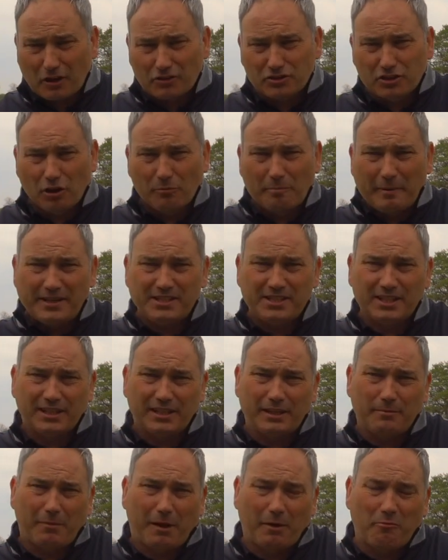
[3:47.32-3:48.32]
So
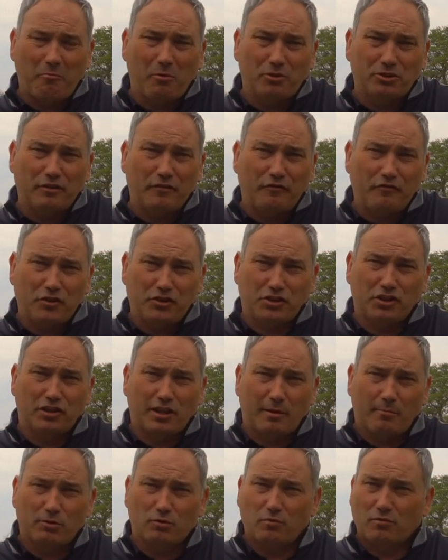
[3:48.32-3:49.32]
basically my most efficient
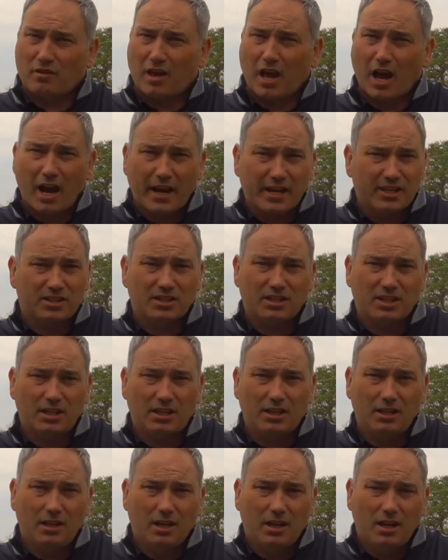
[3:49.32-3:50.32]
numbers were the highest
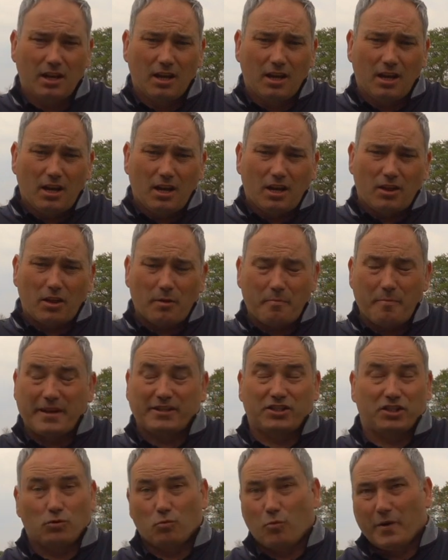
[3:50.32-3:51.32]
tee. The
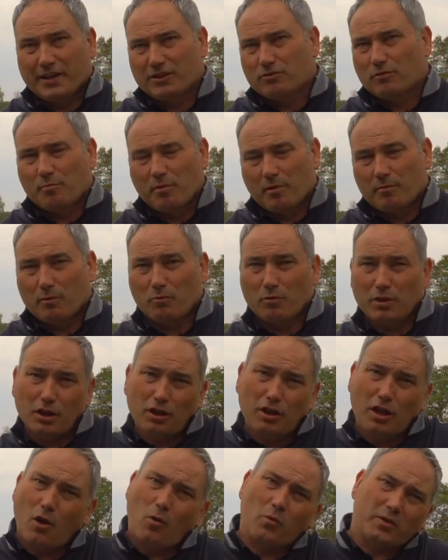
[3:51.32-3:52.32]
best swings were probably with the
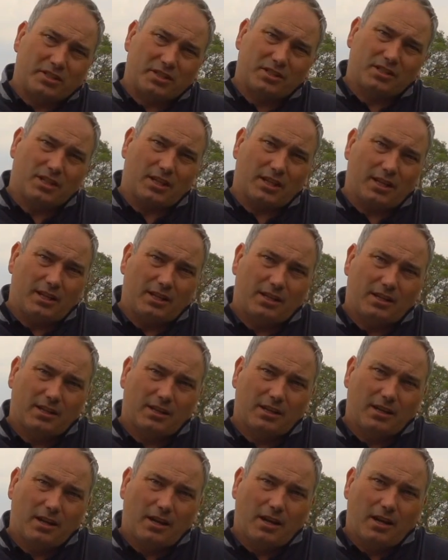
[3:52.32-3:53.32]
lowest tee.
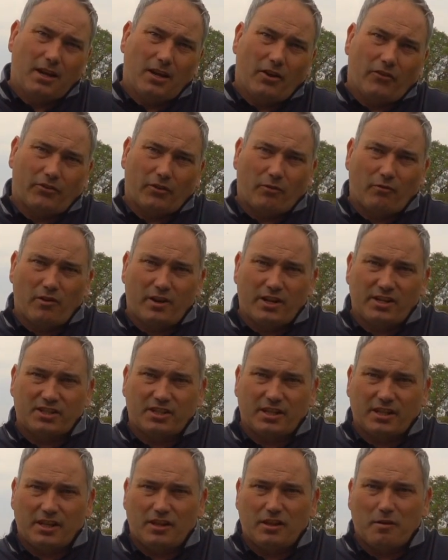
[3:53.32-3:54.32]
So
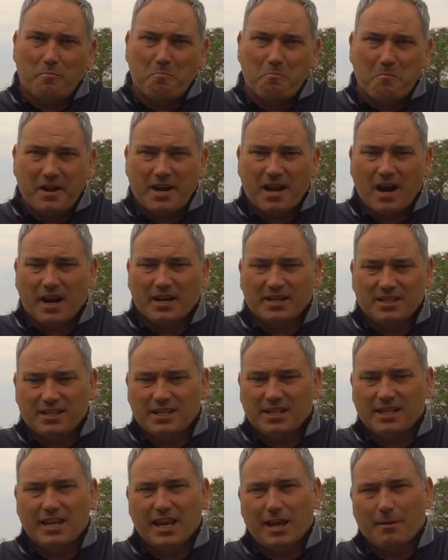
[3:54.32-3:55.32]
realistically, the mid-height
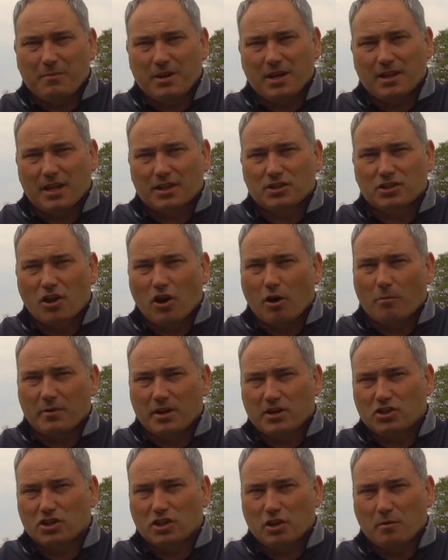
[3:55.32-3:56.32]
tee gave me a nice
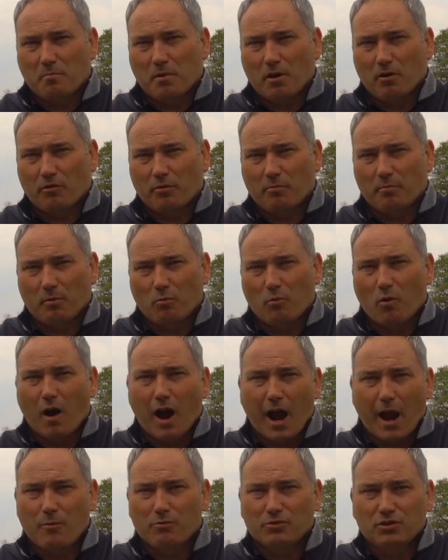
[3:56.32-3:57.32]
combination of both. But what
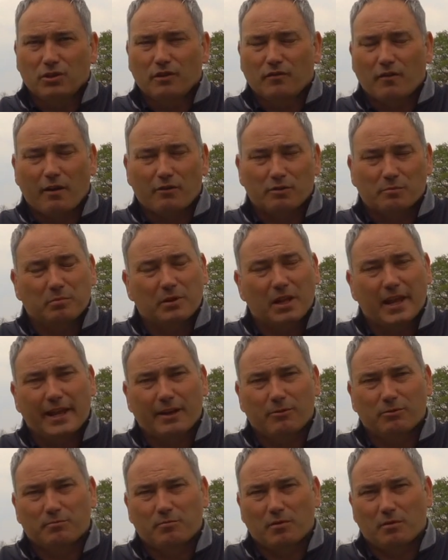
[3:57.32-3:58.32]
I would do if I was
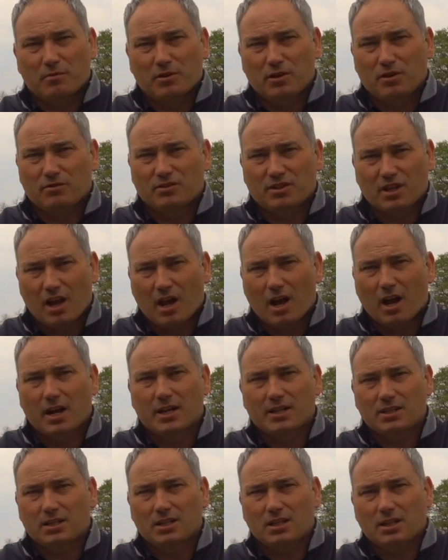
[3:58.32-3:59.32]
playing was probably use the
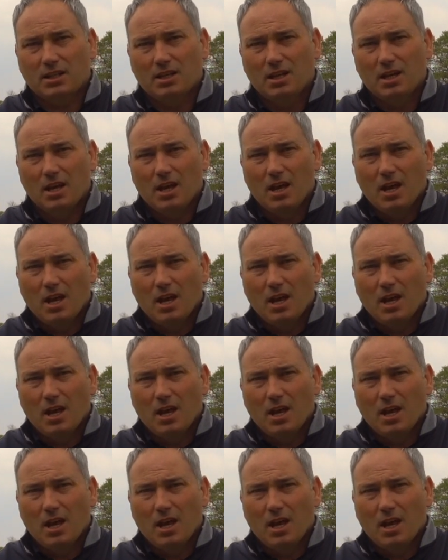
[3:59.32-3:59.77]
high tee,